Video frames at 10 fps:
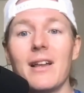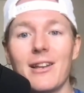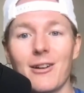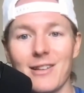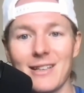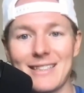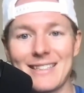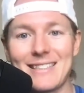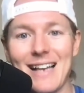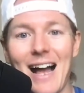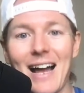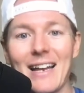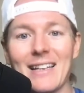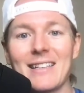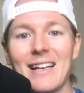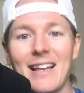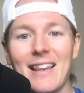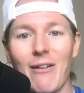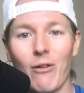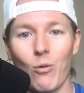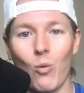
There are these signs that were